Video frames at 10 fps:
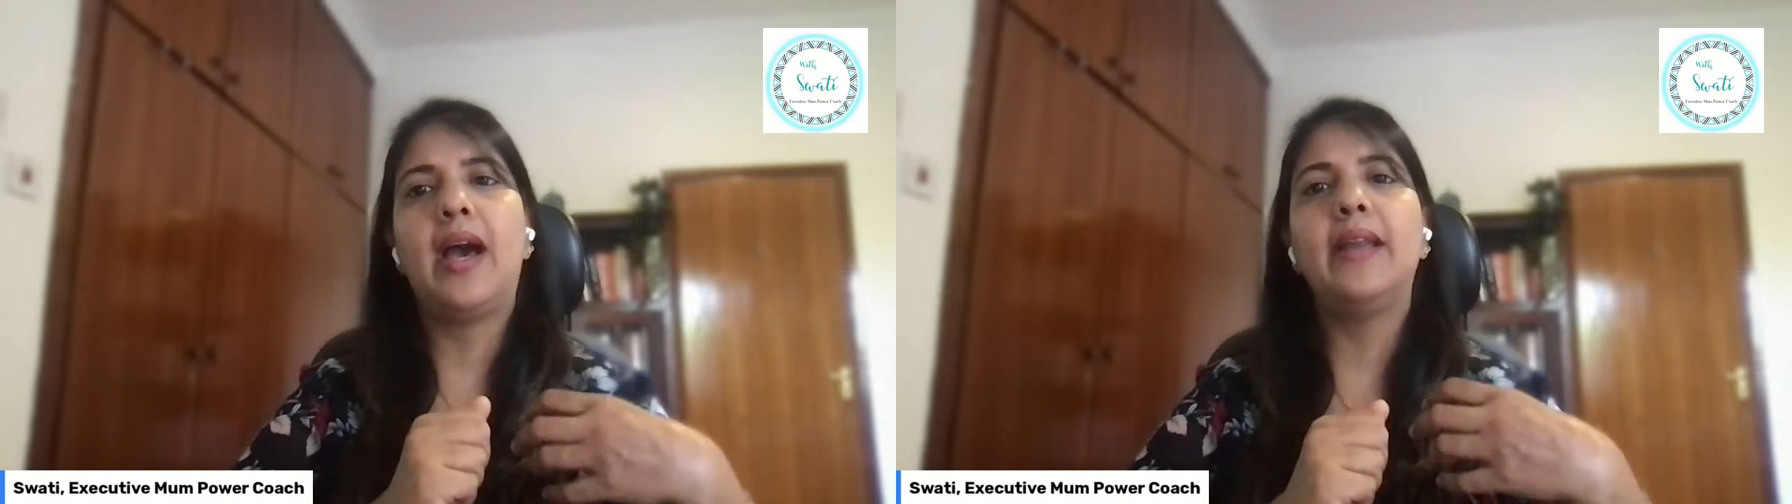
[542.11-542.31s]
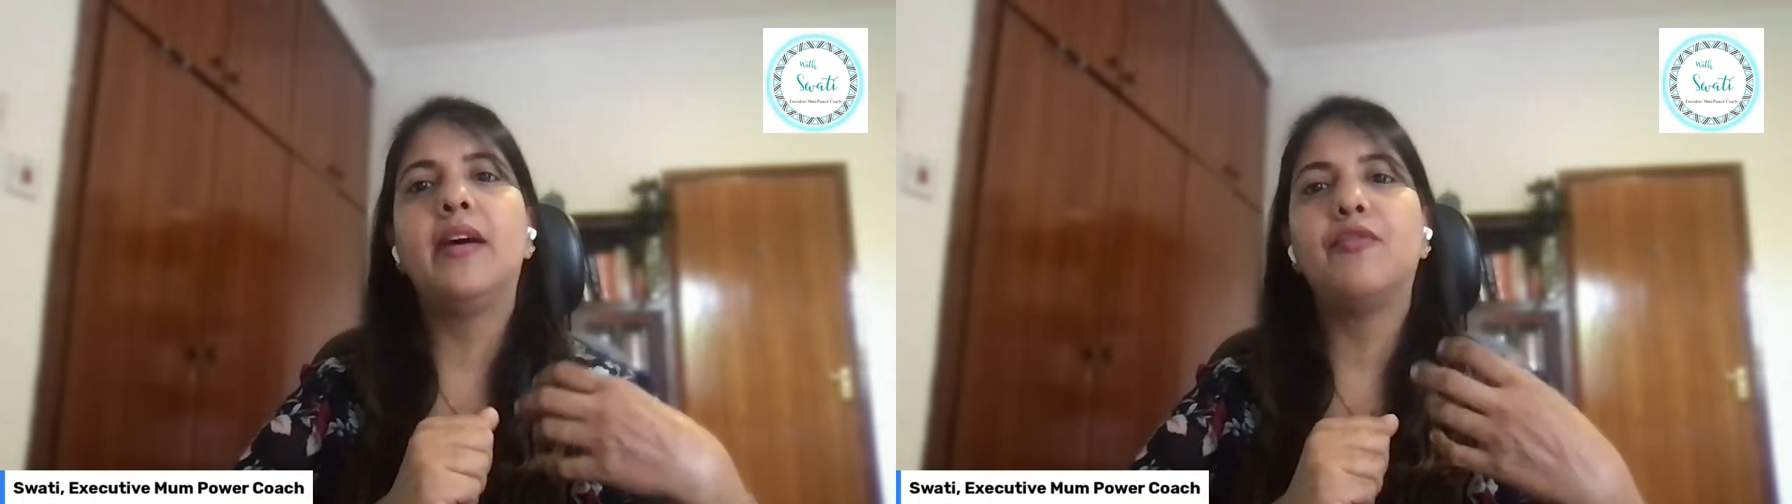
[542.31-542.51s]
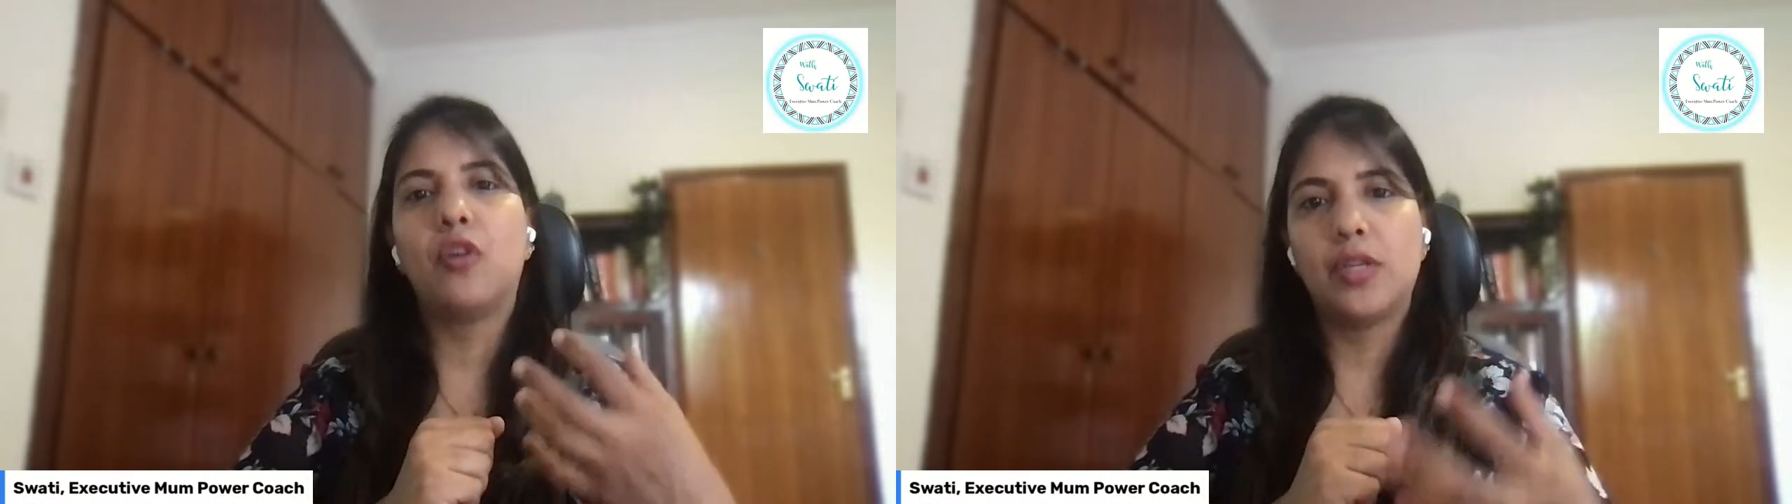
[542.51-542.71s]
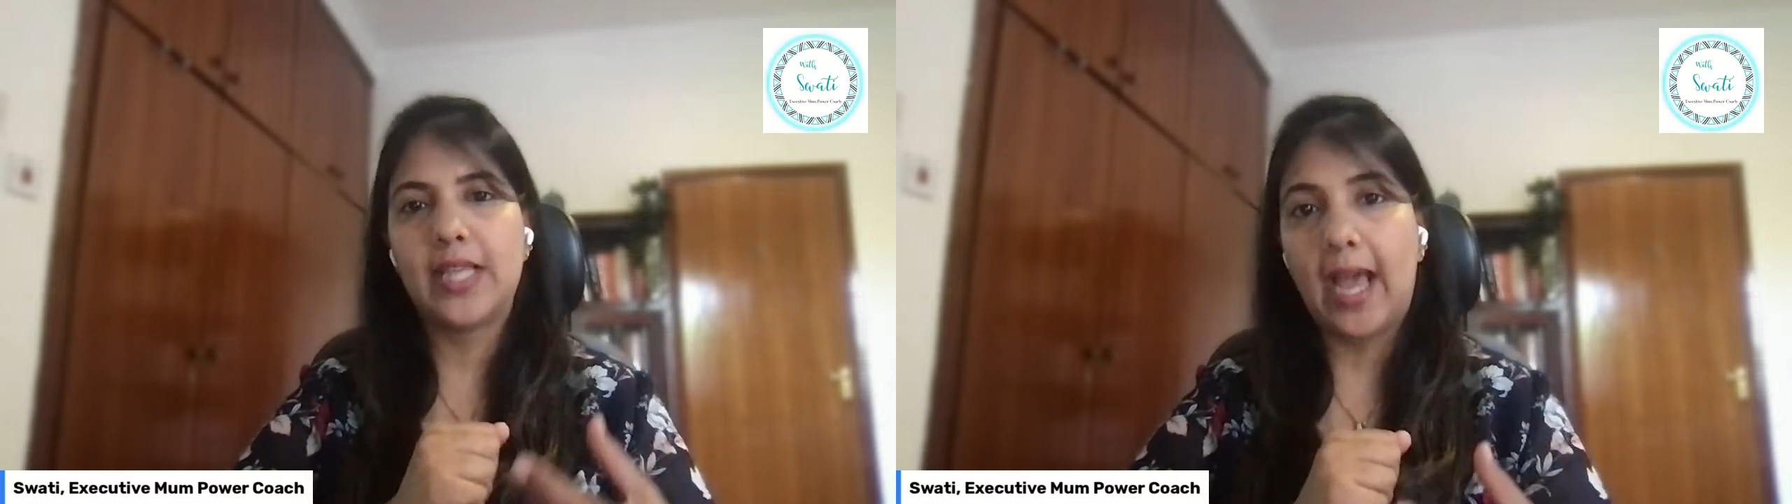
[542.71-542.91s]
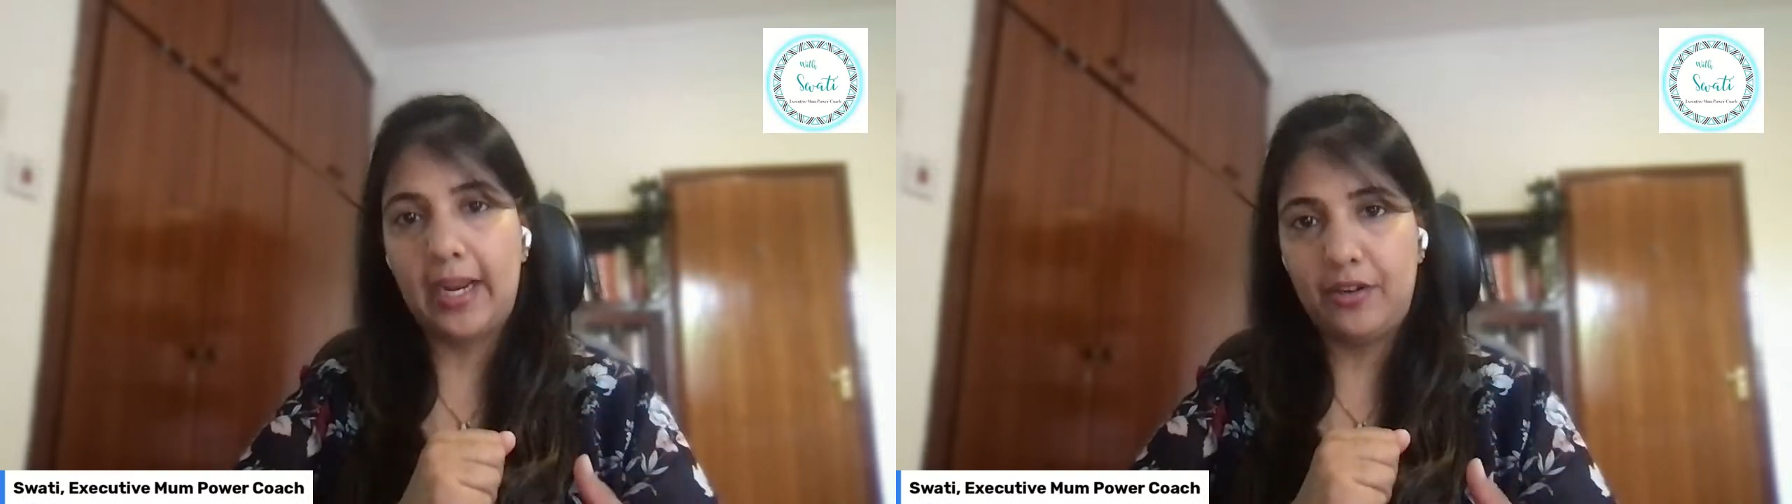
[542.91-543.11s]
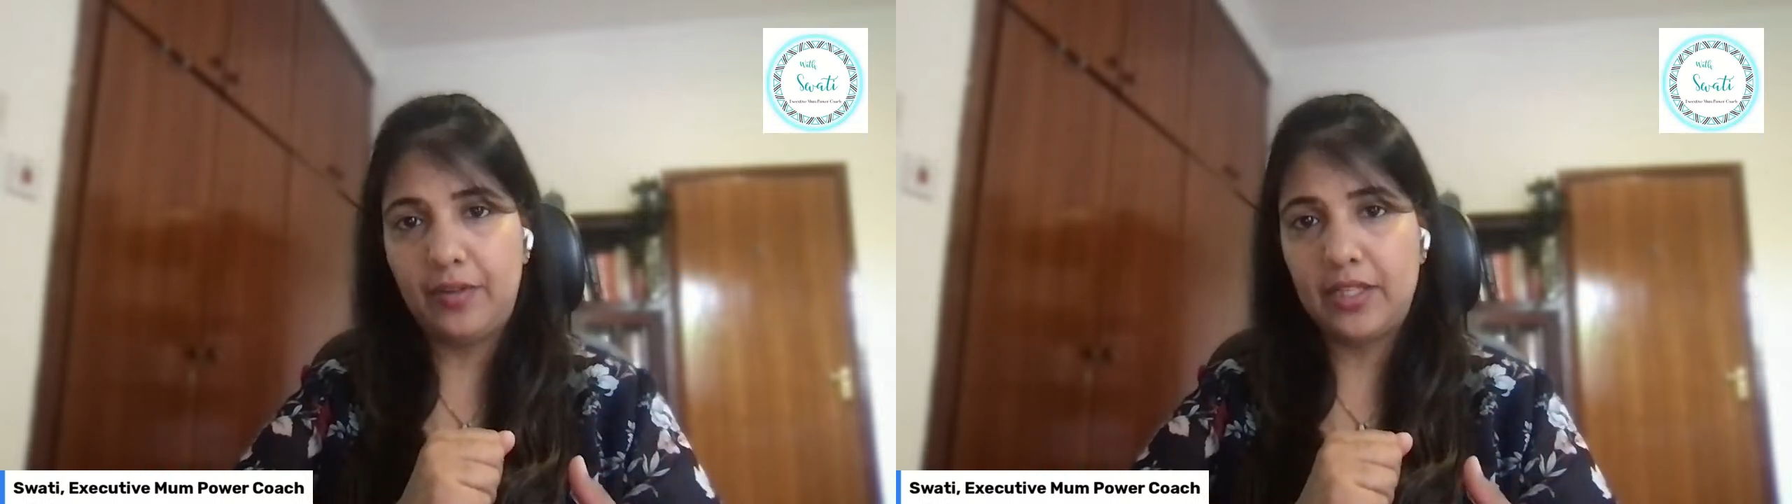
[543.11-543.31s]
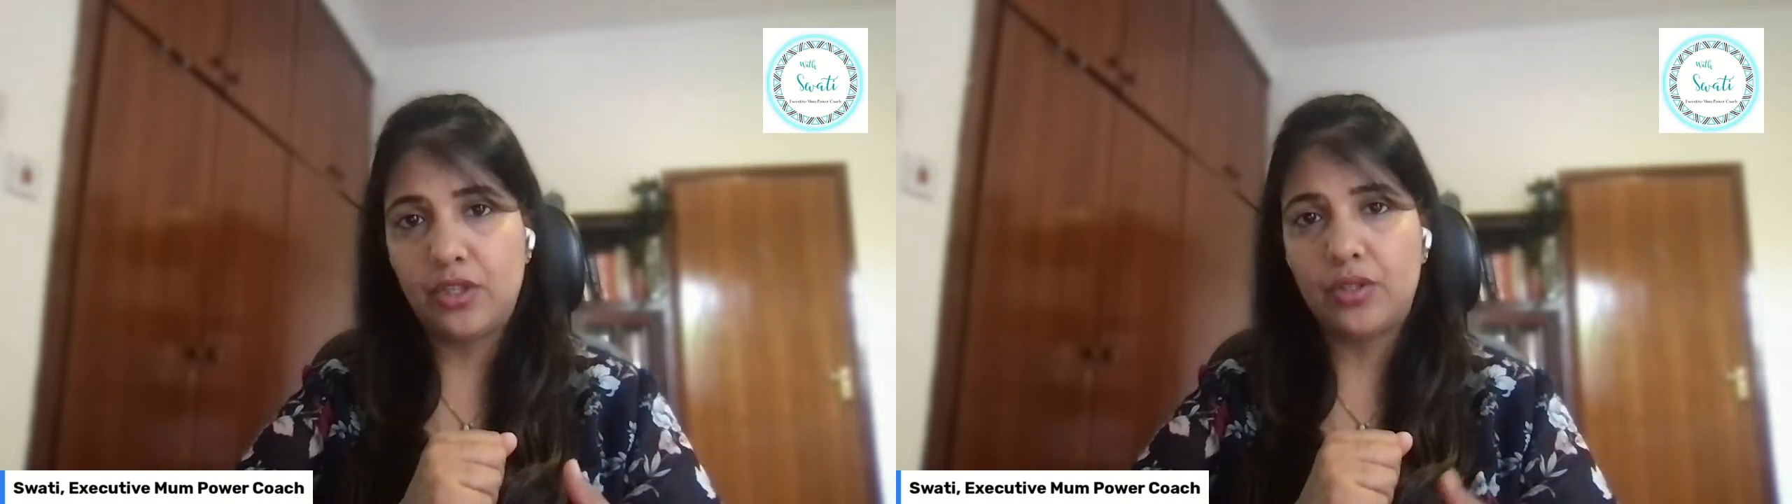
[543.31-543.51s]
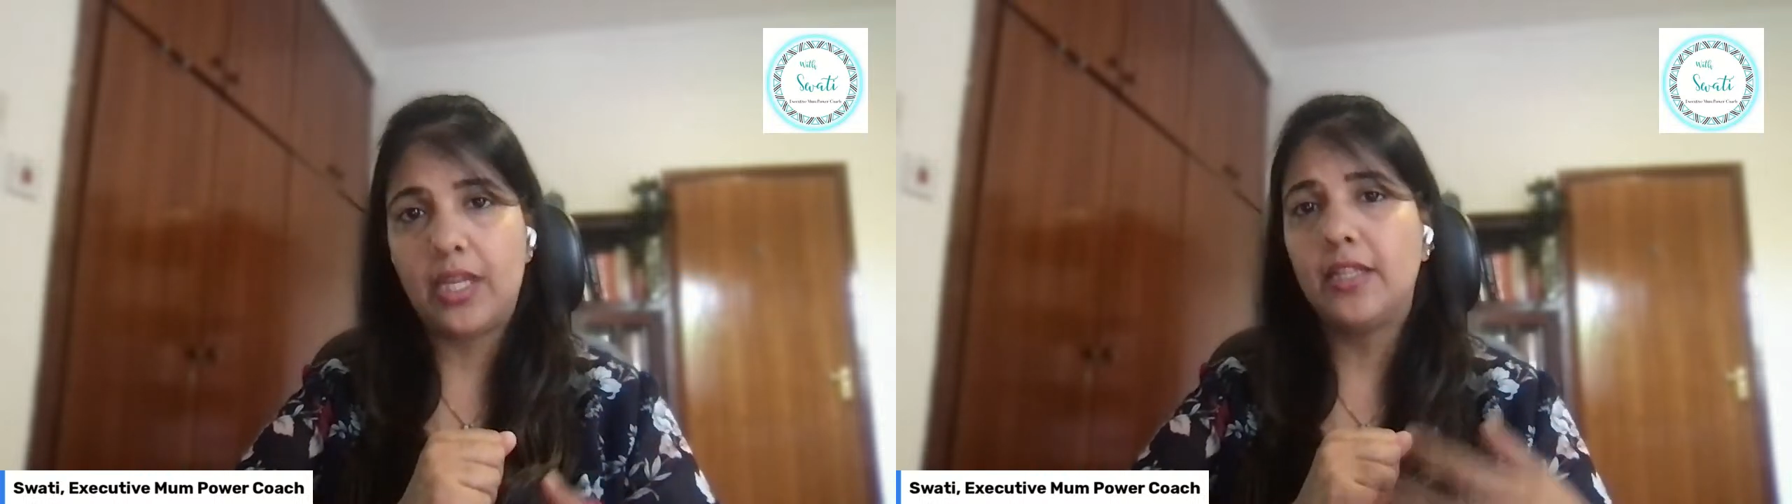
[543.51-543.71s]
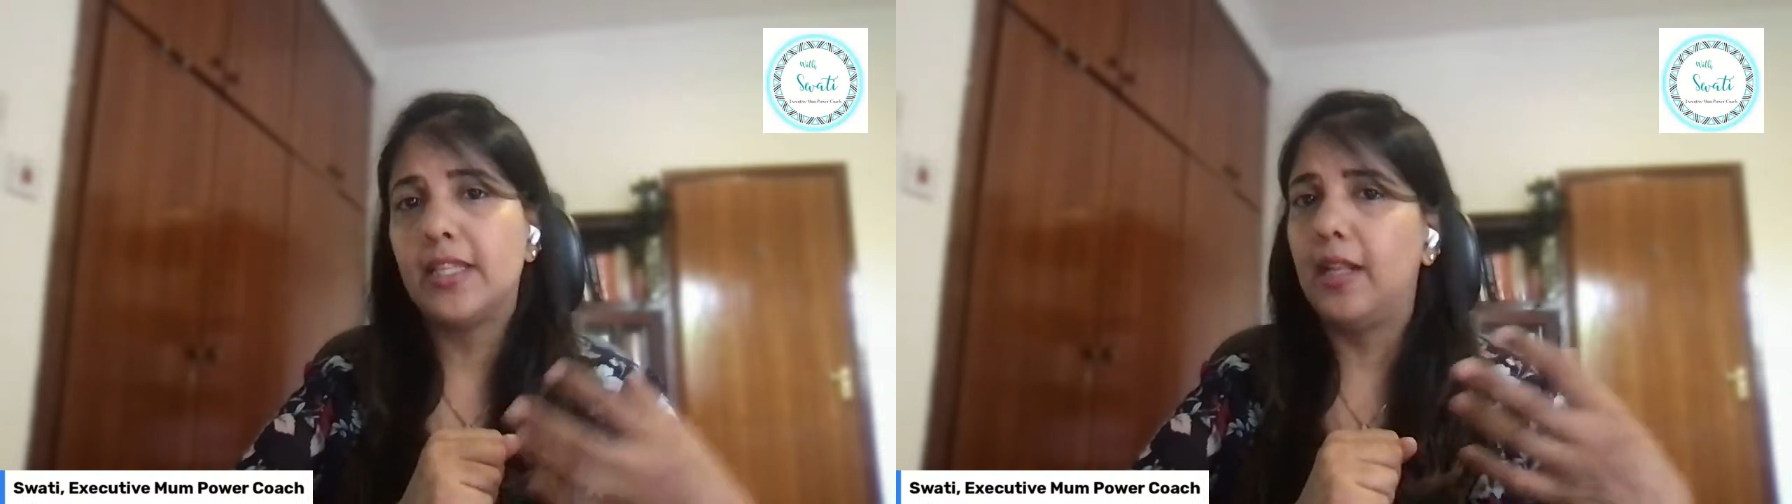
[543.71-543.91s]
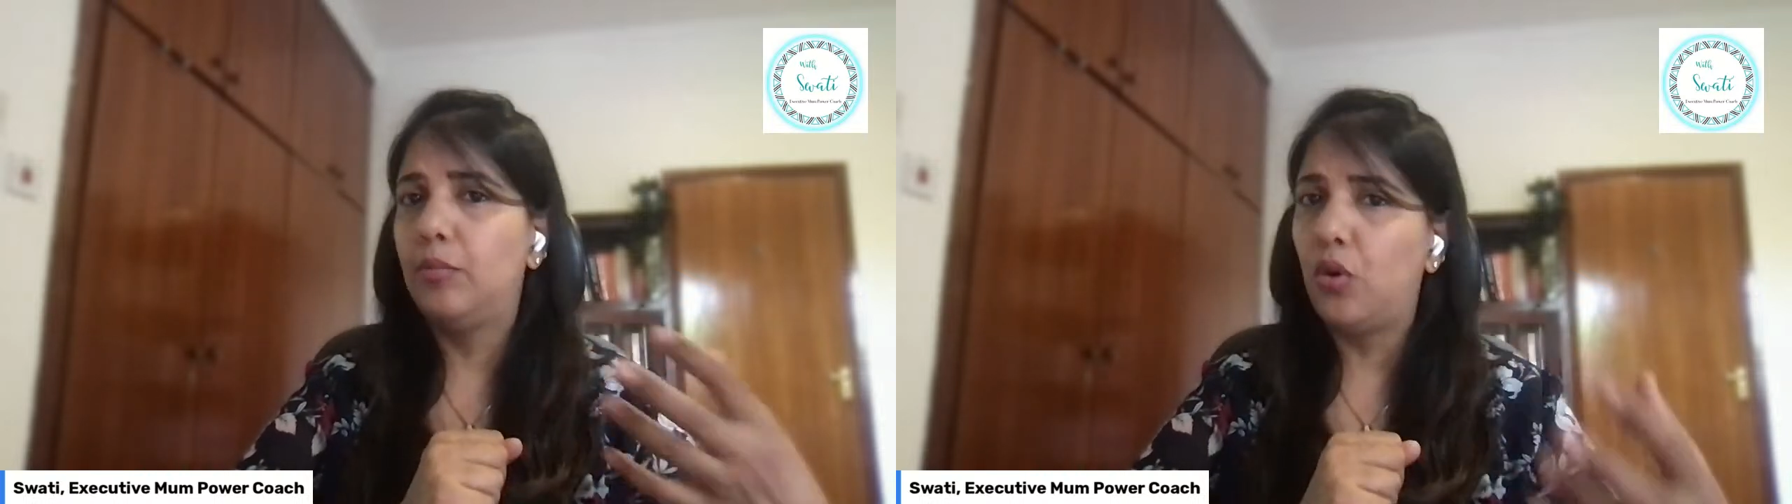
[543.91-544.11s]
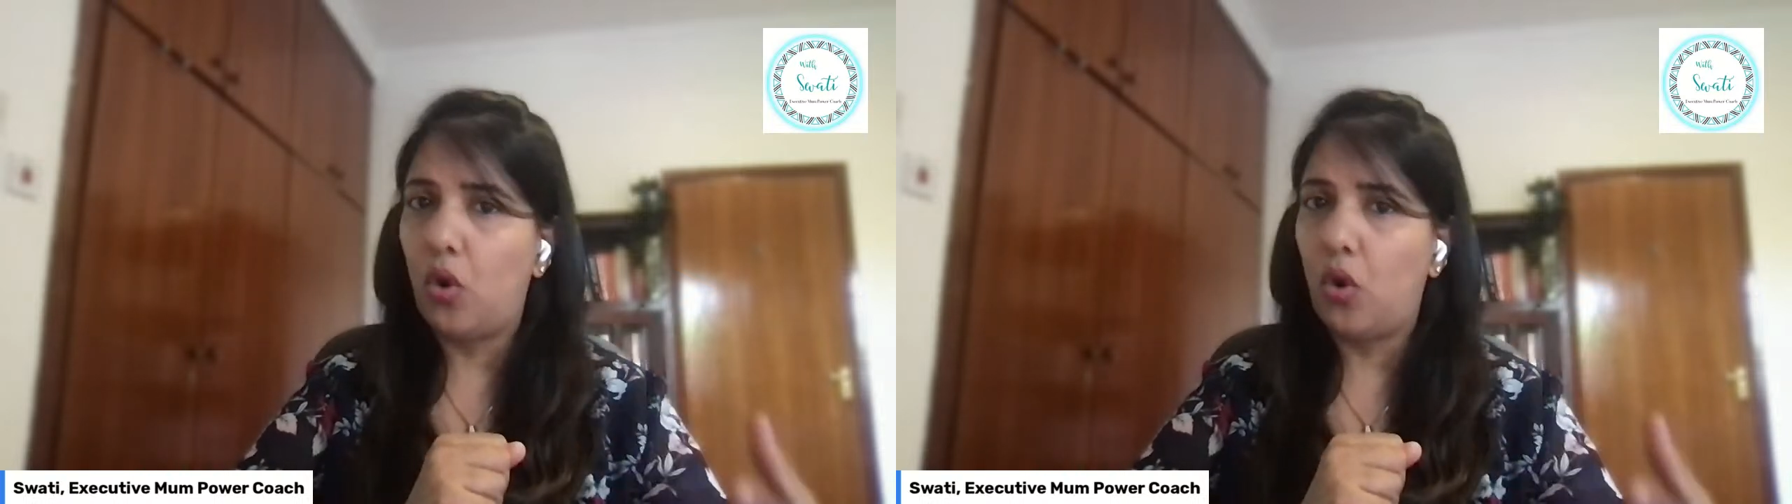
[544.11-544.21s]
and of course aggravates your tennis elbow